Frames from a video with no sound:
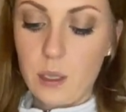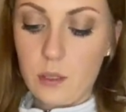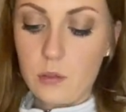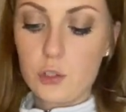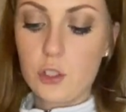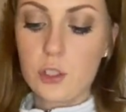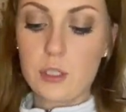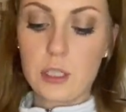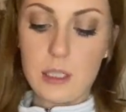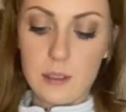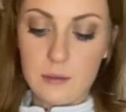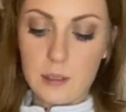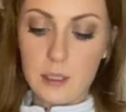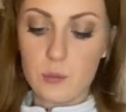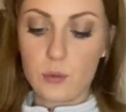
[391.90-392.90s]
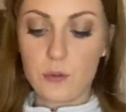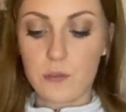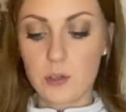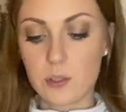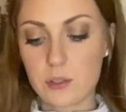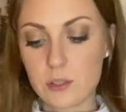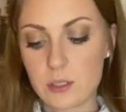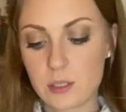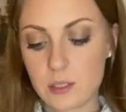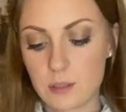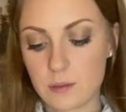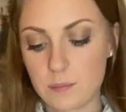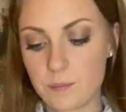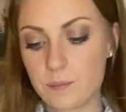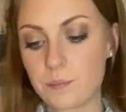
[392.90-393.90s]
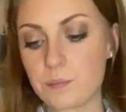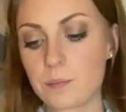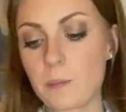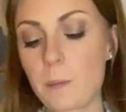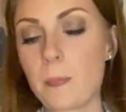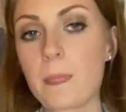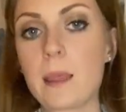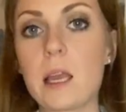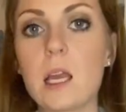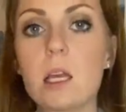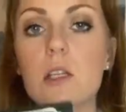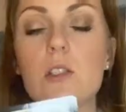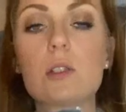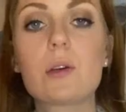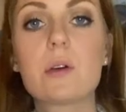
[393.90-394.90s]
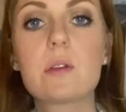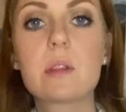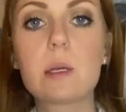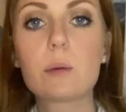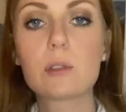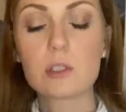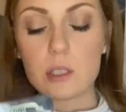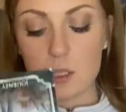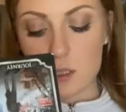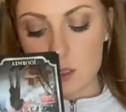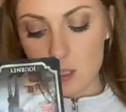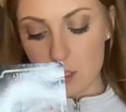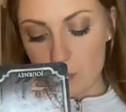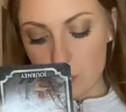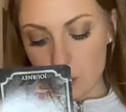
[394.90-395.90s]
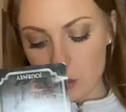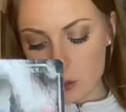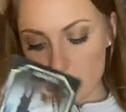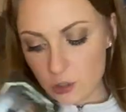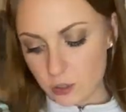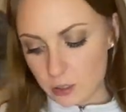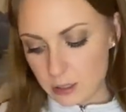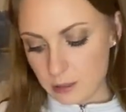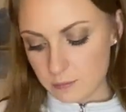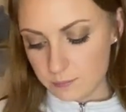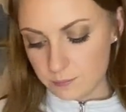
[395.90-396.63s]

Journey in reverse. So they were trying to stop your journey.